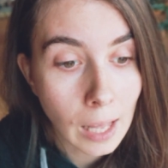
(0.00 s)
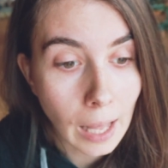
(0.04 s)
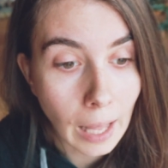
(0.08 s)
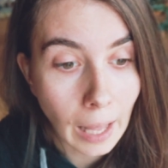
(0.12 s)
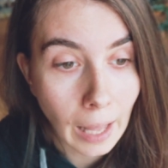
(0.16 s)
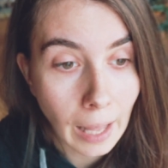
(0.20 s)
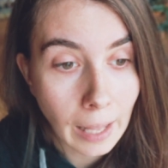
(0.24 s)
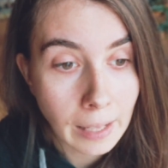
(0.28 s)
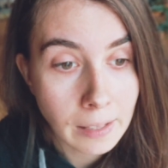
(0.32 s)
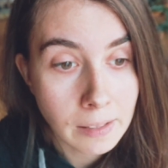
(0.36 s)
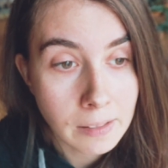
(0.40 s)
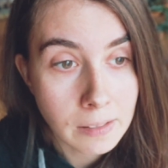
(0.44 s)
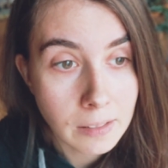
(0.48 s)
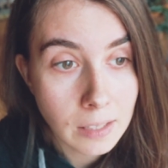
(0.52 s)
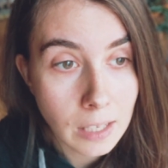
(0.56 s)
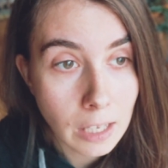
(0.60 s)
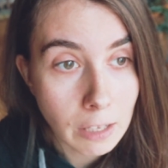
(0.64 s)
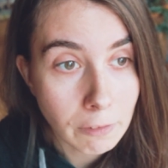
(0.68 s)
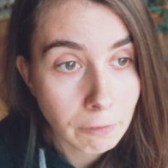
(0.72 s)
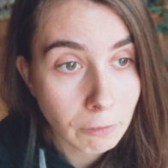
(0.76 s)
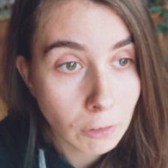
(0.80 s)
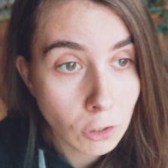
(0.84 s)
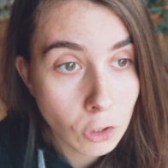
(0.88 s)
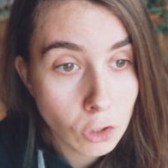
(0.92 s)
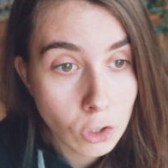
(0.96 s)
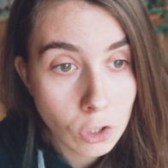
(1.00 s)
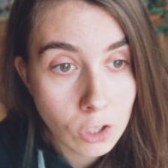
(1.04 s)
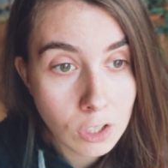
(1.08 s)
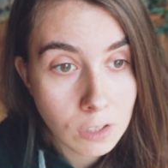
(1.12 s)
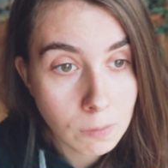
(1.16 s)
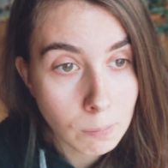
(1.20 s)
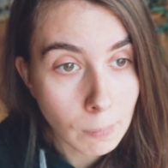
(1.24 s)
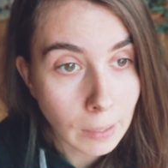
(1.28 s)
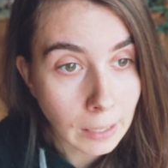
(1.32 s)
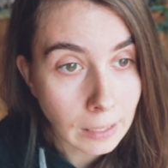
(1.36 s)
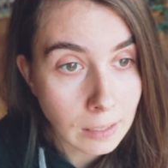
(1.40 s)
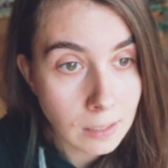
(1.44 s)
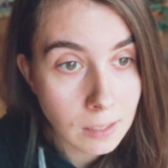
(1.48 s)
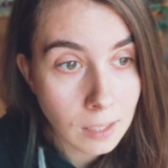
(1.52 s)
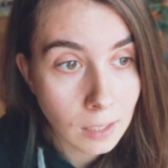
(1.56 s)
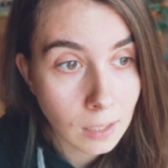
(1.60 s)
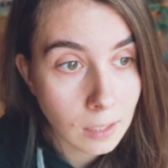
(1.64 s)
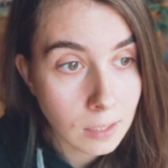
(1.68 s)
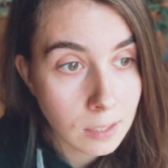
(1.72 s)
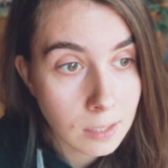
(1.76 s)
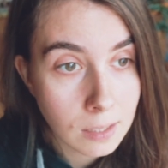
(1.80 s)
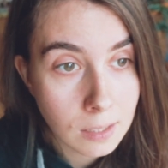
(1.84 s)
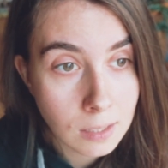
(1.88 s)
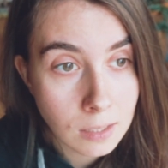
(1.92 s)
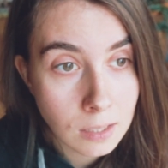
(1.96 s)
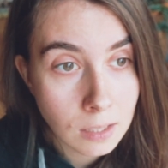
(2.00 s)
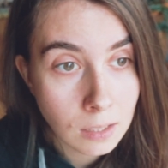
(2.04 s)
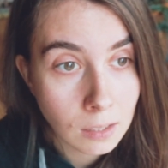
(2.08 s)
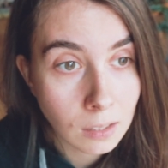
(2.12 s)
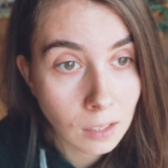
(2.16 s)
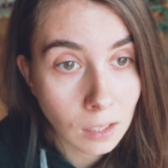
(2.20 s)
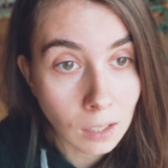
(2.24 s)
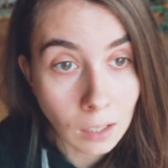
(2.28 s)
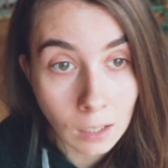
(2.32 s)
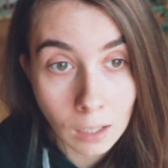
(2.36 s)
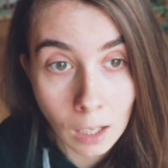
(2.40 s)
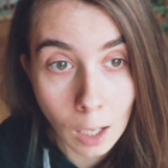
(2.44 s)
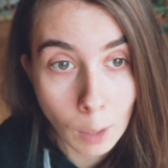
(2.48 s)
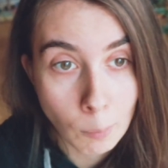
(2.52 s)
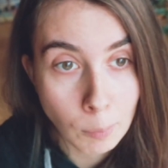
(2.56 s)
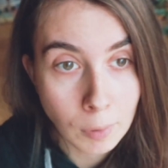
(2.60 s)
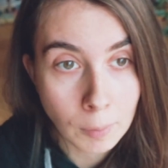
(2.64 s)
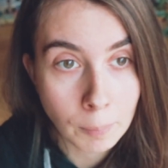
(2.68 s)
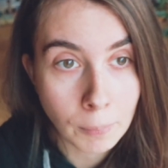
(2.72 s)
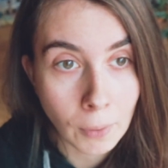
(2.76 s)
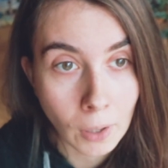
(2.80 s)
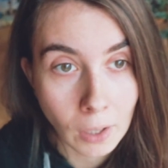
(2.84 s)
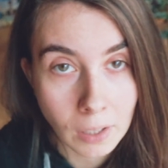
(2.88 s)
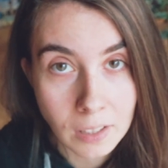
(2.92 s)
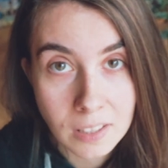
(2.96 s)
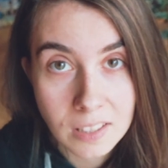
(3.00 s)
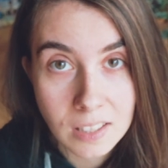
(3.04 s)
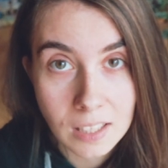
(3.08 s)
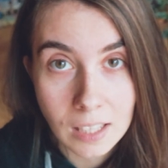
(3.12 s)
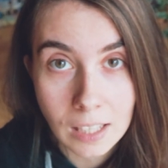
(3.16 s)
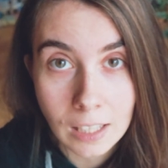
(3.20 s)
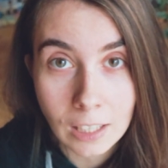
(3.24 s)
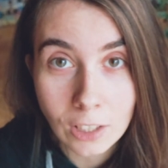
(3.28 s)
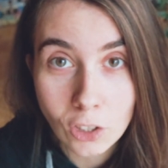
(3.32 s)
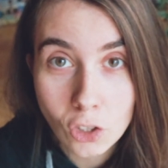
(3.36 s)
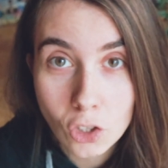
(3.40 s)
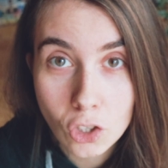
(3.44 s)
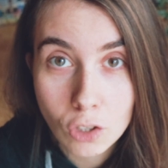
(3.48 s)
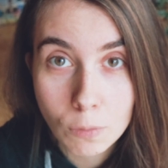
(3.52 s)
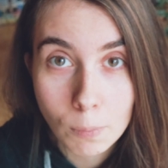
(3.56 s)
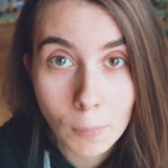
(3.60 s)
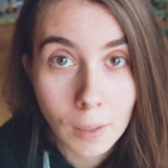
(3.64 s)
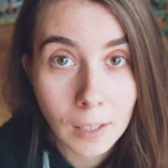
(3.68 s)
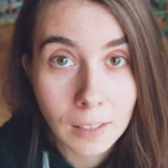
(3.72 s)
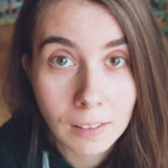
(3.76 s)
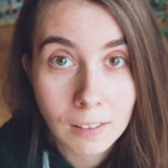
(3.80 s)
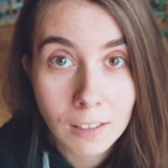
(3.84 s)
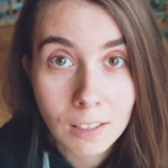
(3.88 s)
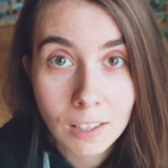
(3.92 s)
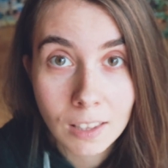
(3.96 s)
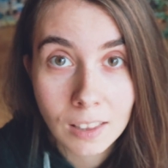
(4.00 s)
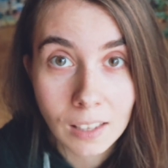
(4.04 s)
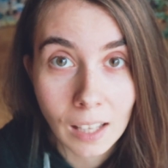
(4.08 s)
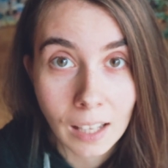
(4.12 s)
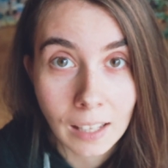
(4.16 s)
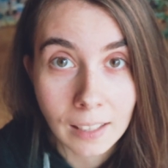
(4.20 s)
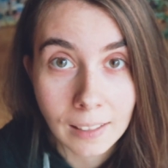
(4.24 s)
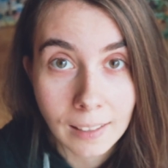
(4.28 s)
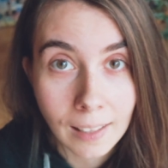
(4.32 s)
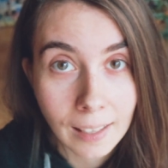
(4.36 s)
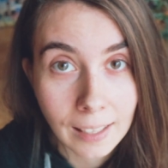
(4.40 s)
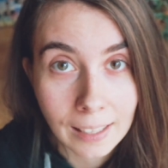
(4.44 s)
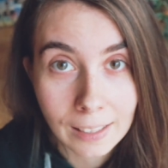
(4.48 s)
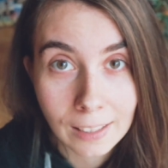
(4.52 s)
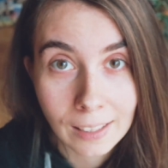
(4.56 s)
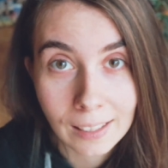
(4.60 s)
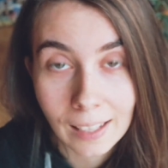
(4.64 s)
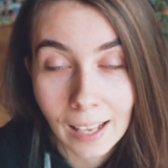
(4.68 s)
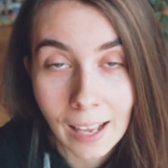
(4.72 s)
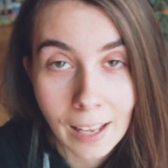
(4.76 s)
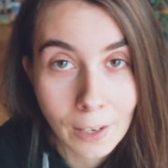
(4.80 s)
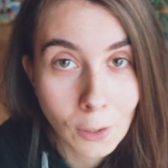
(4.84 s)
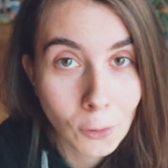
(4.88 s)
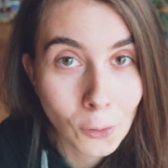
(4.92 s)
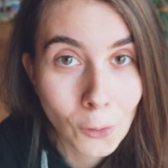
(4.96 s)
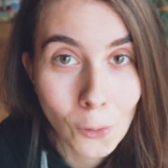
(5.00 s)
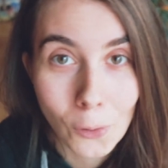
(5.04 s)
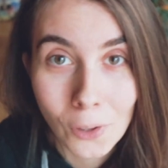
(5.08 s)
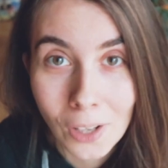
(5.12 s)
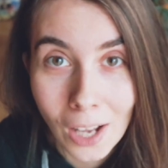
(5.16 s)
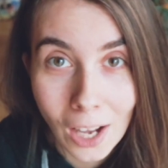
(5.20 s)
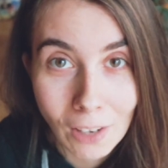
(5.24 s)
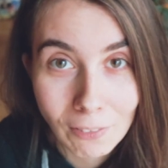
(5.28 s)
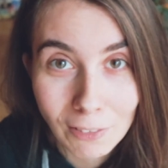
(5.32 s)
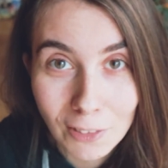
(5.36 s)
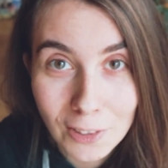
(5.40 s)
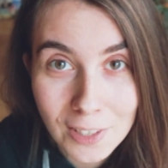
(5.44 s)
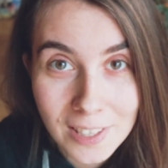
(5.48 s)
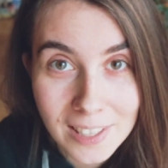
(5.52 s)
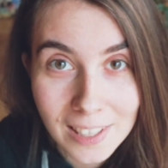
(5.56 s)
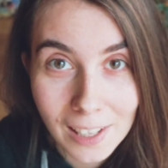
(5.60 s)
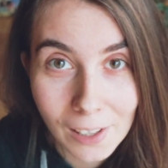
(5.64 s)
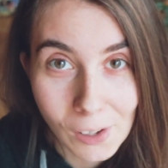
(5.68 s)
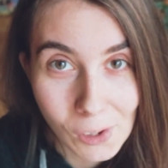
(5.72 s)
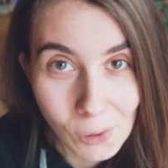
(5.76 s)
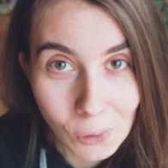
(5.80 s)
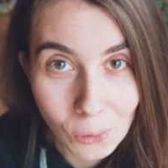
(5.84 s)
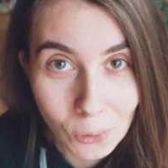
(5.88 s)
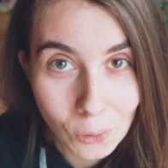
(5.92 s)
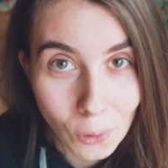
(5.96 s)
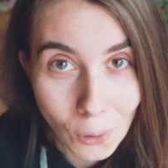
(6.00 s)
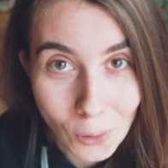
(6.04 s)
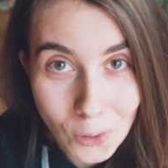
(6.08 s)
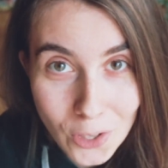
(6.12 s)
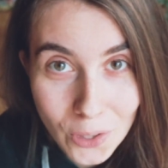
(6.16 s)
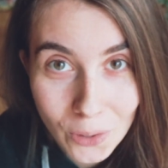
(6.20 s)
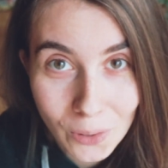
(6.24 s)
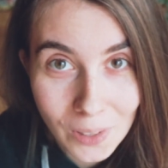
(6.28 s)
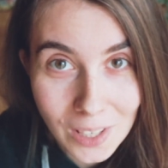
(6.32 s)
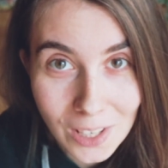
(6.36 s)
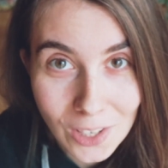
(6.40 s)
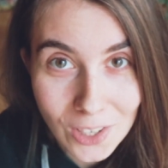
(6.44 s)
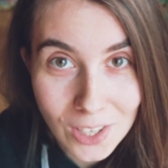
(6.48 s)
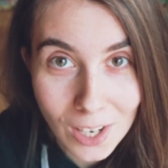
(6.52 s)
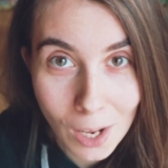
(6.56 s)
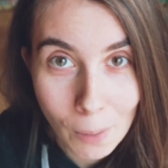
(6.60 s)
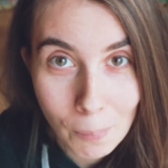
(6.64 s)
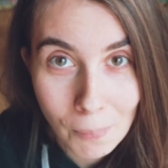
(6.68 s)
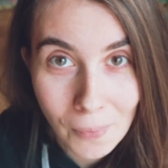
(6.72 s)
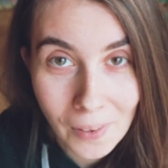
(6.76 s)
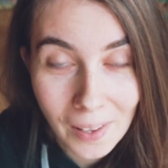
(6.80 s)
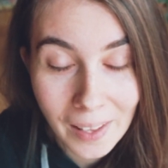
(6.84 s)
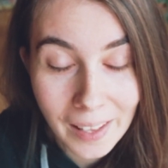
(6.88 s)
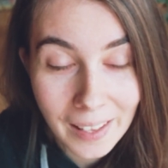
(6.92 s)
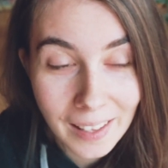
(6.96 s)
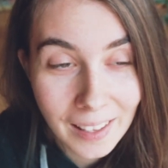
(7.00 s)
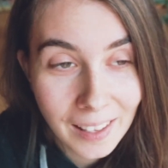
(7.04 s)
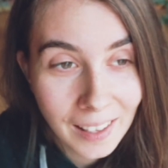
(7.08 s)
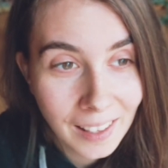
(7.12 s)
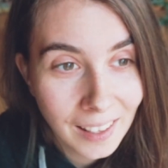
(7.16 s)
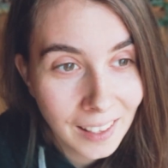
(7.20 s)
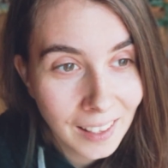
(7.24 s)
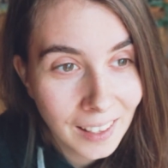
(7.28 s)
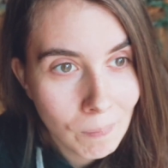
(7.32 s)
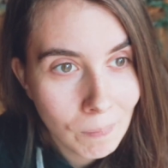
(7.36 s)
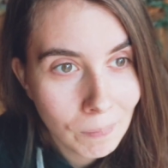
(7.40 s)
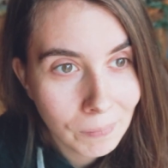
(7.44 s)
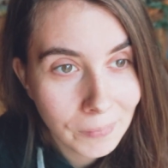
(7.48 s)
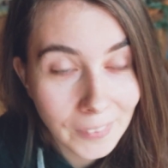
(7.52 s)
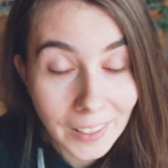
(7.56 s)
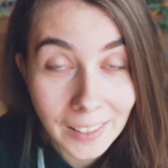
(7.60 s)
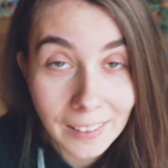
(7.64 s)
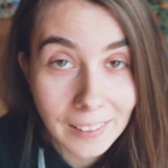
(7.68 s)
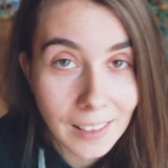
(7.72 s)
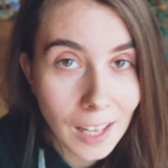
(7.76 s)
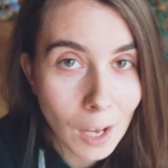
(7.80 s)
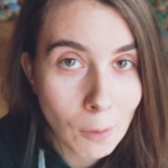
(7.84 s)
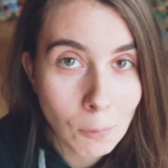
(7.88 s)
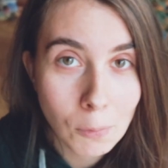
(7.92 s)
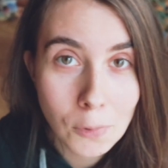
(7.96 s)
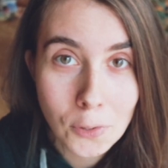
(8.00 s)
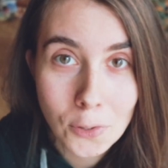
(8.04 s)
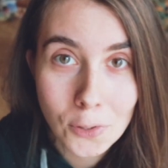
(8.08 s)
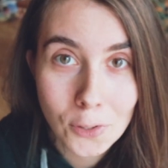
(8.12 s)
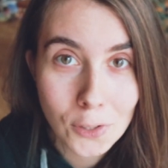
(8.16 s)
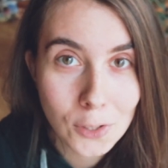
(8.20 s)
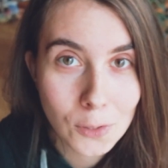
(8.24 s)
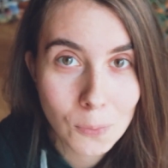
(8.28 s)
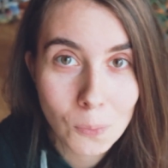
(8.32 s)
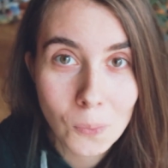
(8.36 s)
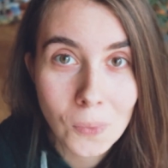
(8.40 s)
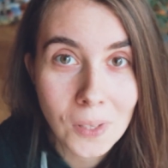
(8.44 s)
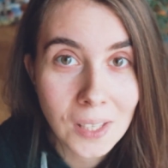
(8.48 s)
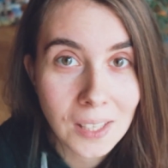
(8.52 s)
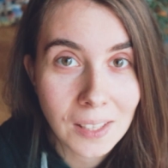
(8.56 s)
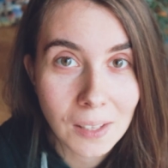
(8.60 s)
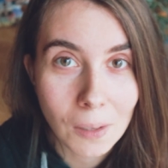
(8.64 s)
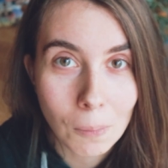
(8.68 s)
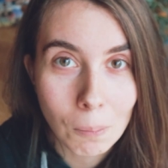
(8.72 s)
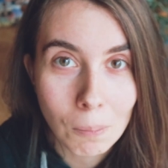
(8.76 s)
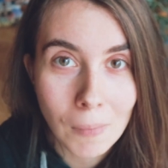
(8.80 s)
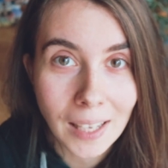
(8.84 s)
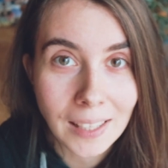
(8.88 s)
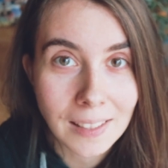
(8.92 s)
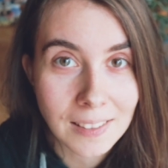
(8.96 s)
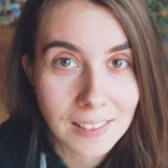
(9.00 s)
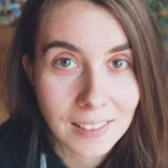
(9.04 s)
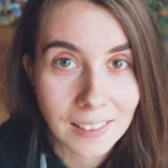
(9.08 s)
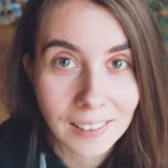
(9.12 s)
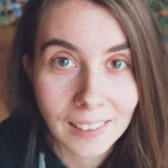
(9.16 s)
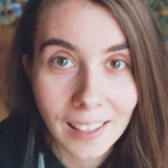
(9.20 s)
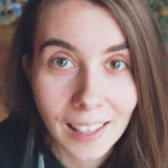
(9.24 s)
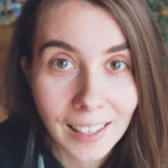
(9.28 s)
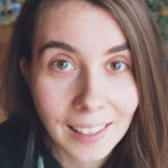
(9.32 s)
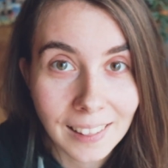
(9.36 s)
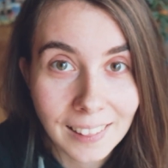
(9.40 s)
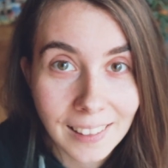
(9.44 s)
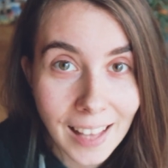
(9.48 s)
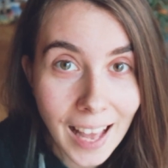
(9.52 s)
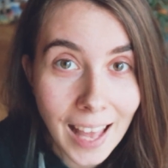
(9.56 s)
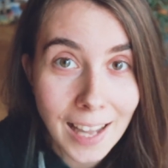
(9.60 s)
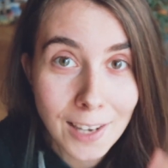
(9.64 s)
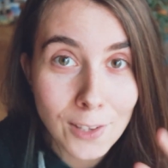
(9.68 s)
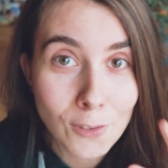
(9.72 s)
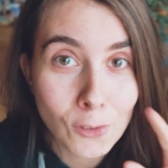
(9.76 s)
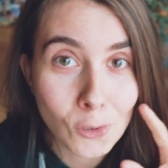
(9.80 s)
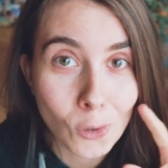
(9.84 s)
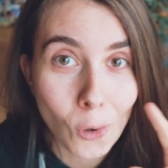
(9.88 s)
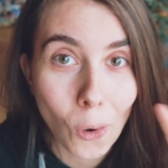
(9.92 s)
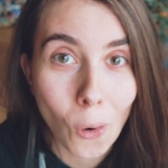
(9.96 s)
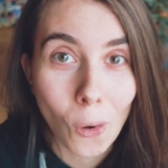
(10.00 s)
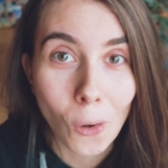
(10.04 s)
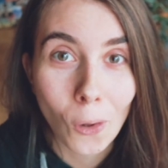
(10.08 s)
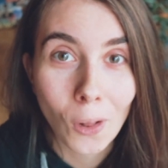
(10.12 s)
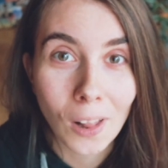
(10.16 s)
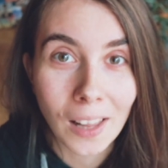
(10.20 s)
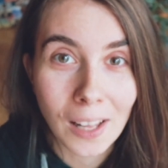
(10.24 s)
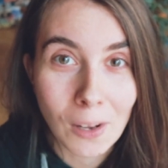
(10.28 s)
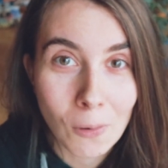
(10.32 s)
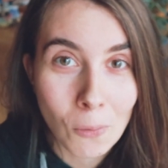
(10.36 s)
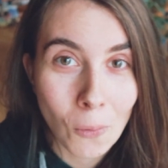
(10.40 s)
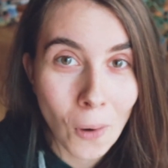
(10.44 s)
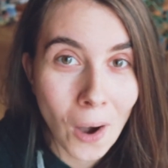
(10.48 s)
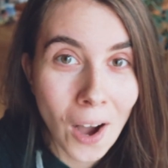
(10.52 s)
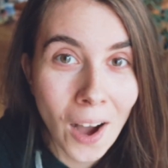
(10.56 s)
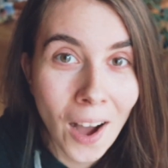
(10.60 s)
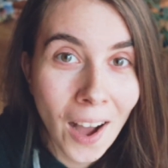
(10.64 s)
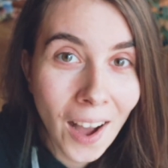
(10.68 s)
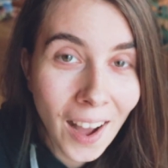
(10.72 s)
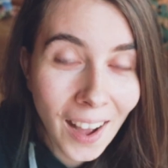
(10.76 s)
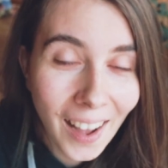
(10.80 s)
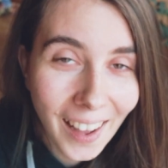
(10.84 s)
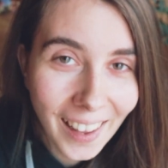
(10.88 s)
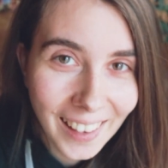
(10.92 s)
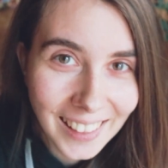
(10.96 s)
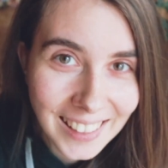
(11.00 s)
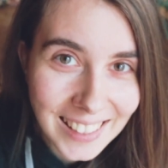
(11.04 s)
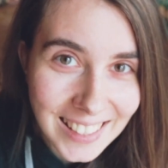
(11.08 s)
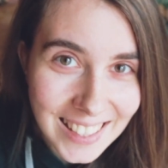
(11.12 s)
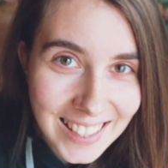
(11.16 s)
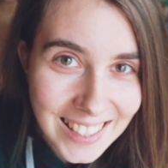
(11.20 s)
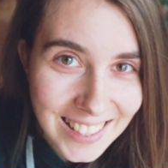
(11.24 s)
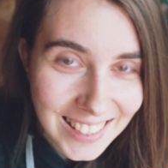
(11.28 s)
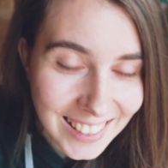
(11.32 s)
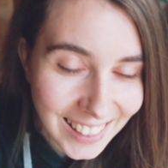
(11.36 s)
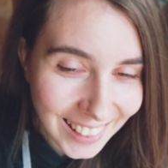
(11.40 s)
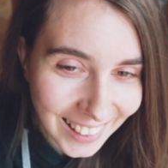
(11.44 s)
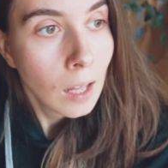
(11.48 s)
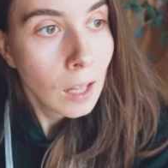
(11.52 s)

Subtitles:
and if it just makes us a couple bucks each month and like, I don't know, covers our grocery shopping, like that would just be amazing. Like, that is all I want.